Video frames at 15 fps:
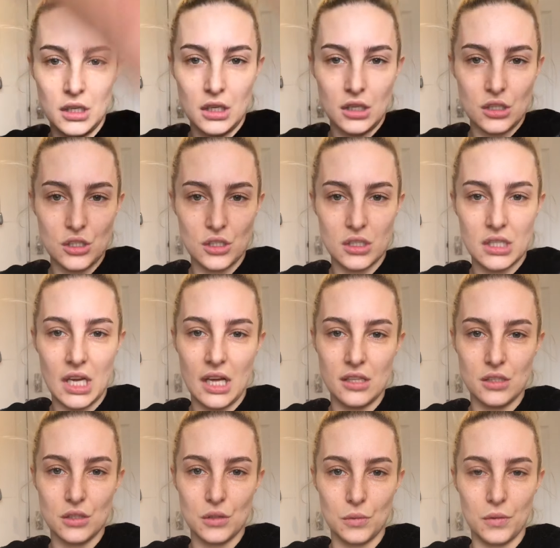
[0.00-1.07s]
Just
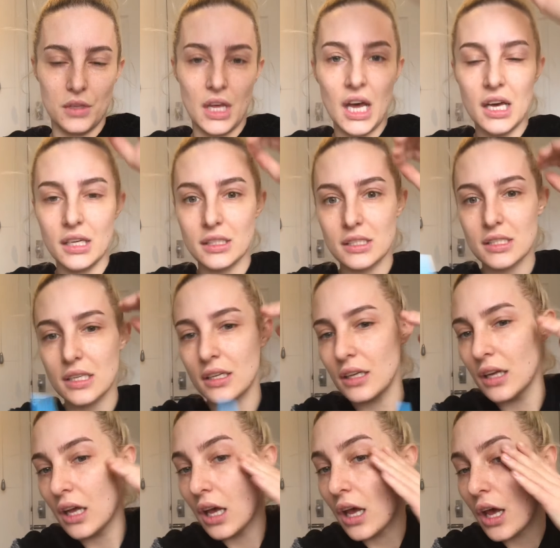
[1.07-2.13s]
cancel that.
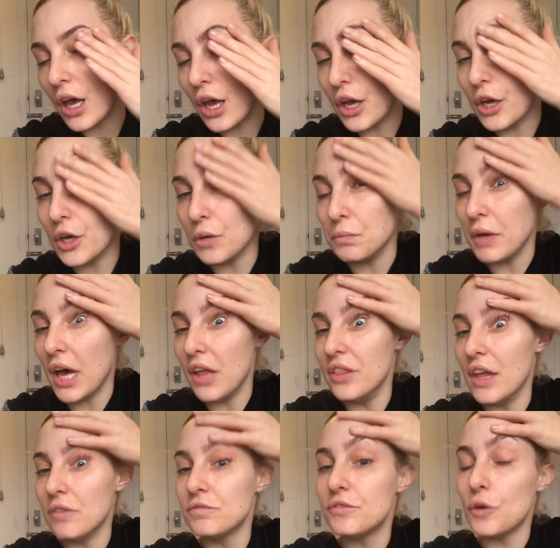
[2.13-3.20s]
And
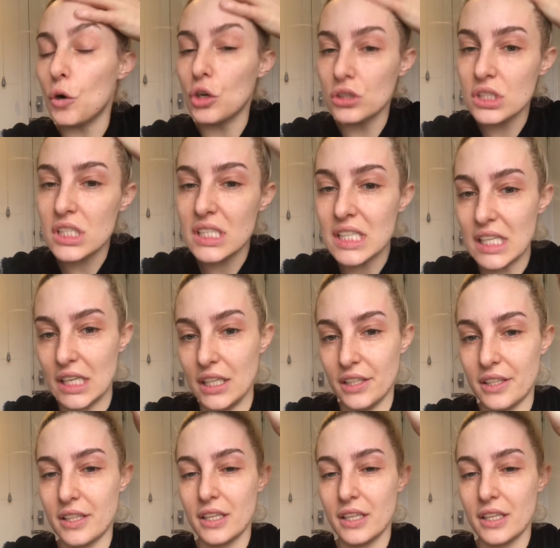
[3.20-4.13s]
then for underneath,